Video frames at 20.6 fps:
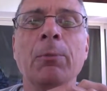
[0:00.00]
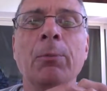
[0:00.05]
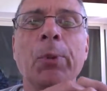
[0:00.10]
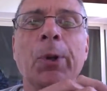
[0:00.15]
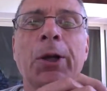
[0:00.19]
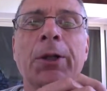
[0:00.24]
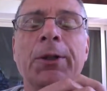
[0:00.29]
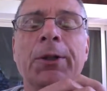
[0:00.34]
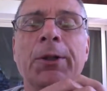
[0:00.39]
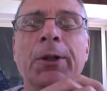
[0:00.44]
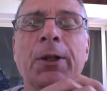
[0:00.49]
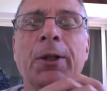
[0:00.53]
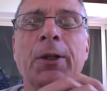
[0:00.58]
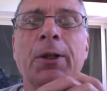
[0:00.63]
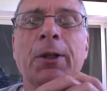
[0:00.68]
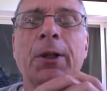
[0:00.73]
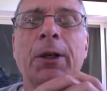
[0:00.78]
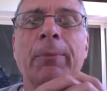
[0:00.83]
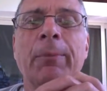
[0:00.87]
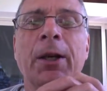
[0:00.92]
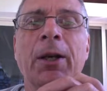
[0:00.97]
but
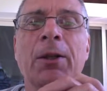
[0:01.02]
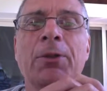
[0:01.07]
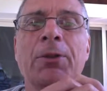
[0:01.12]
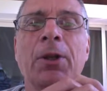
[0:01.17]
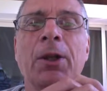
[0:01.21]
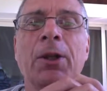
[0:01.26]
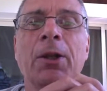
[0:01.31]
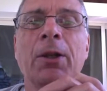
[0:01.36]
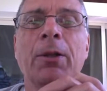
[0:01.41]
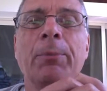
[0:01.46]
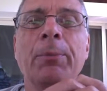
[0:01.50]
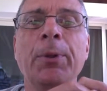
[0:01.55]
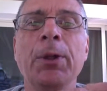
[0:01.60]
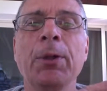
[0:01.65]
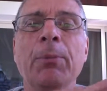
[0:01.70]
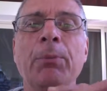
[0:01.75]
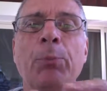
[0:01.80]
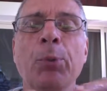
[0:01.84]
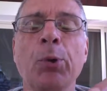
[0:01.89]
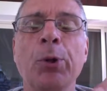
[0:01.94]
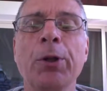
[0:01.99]
I'm actually going to
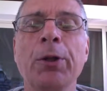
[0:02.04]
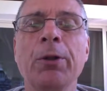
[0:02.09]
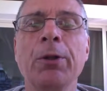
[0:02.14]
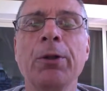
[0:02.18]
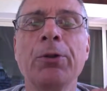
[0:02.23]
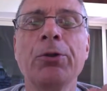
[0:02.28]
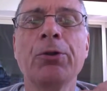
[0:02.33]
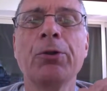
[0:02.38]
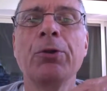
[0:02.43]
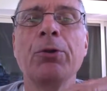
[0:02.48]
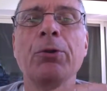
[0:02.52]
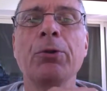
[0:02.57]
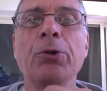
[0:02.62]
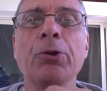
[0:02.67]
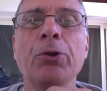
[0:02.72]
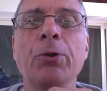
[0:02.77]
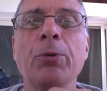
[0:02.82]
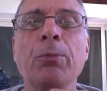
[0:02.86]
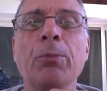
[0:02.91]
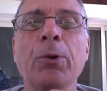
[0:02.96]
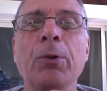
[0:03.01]
be putting this
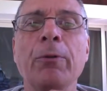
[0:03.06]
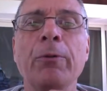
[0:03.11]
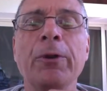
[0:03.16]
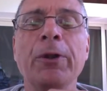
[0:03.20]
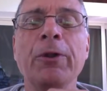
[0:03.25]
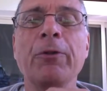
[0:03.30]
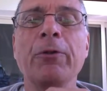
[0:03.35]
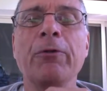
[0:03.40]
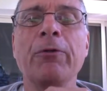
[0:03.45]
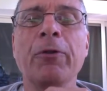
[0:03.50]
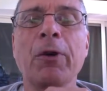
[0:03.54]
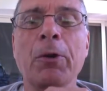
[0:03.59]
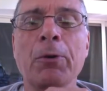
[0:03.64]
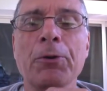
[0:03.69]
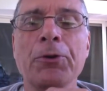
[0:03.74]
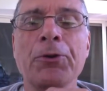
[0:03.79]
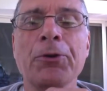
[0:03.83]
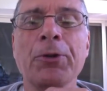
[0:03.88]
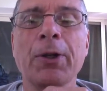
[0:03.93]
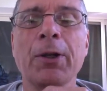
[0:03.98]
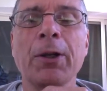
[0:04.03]
YouTube movie
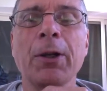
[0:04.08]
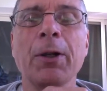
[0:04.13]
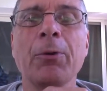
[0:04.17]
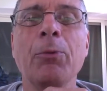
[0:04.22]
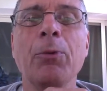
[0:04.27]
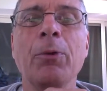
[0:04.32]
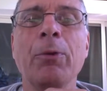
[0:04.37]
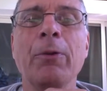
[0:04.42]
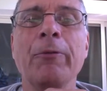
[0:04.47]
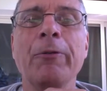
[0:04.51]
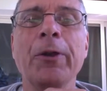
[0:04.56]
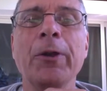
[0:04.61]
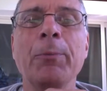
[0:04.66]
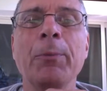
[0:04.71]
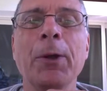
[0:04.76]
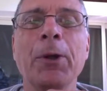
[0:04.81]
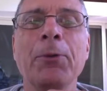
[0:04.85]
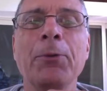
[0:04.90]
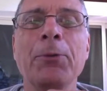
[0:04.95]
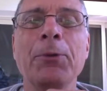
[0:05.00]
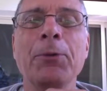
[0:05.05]
first, and I will have
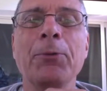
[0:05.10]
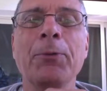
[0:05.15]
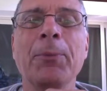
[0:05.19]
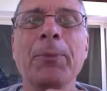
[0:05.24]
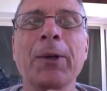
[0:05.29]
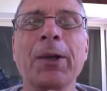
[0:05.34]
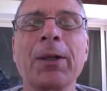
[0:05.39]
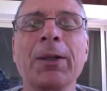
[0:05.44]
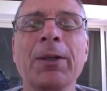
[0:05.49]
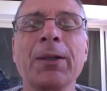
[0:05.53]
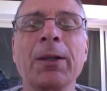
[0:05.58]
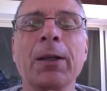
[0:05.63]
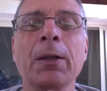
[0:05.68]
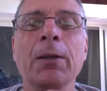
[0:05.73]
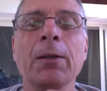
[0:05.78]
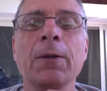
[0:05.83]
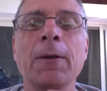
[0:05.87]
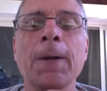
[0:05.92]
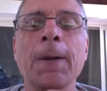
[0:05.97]
emailed you about that.